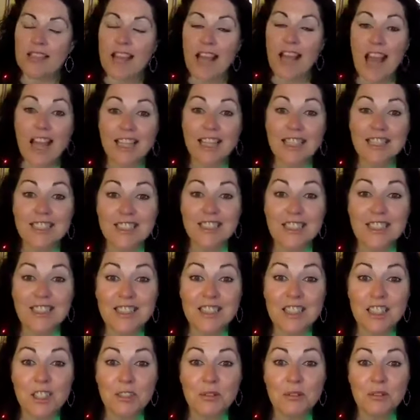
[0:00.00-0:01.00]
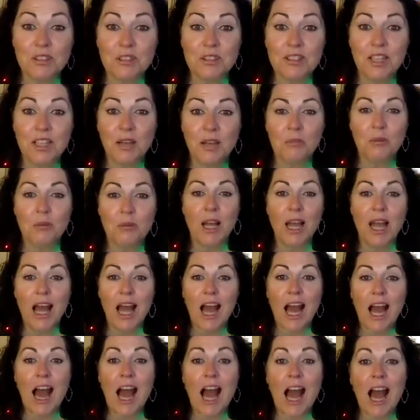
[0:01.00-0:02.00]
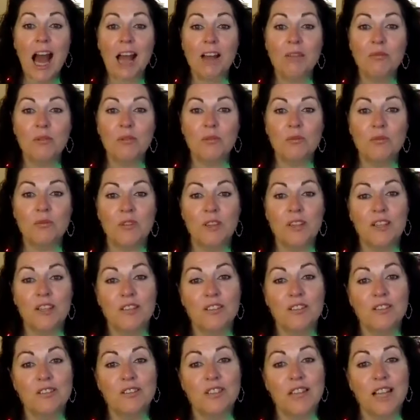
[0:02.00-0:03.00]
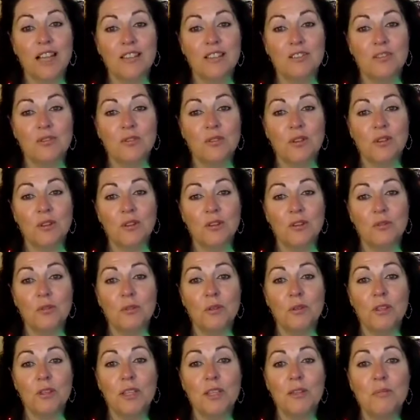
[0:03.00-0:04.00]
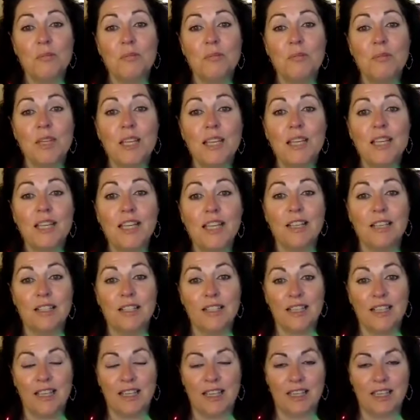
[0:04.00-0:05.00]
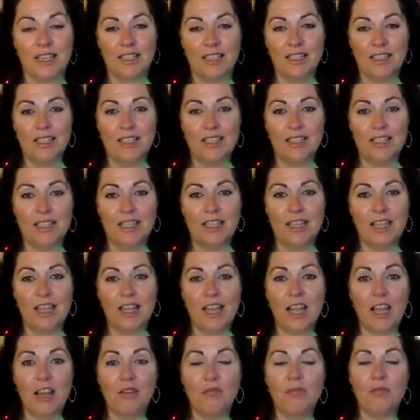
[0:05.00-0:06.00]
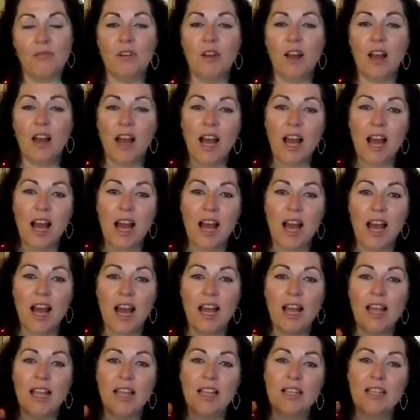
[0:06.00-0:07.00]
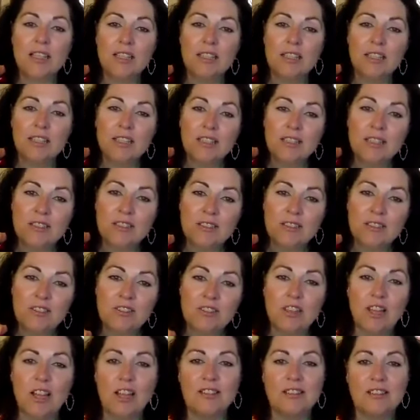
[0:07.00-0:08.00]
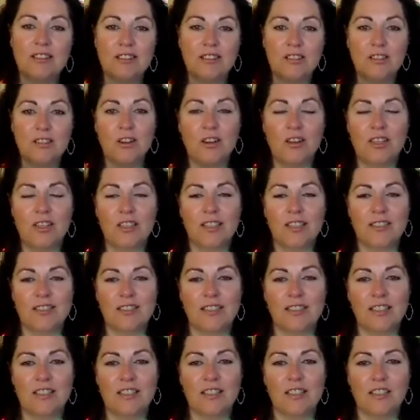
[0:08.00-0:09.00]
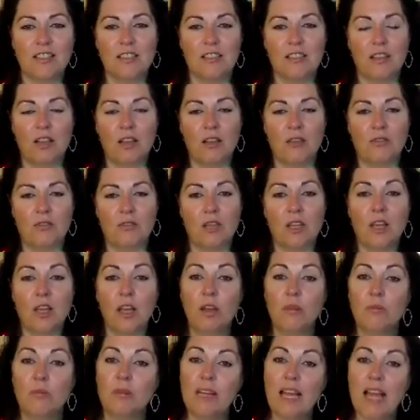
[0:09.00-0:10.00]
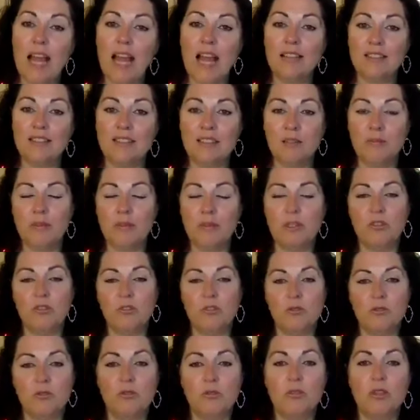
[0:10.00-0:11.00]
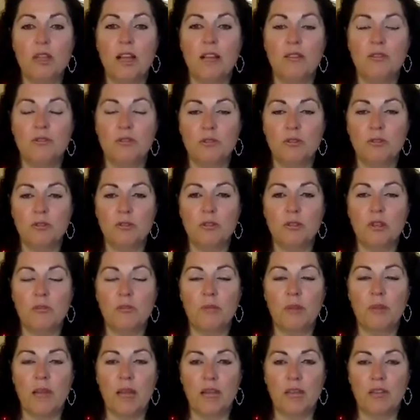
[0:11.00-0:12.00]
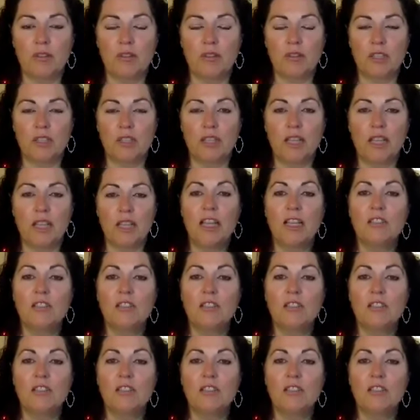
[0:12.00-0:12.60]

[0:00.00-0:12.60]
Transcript: That is the secret tip. I will feel less vulnerable immediately if I just start extending love. But it has to be true love, true compassion.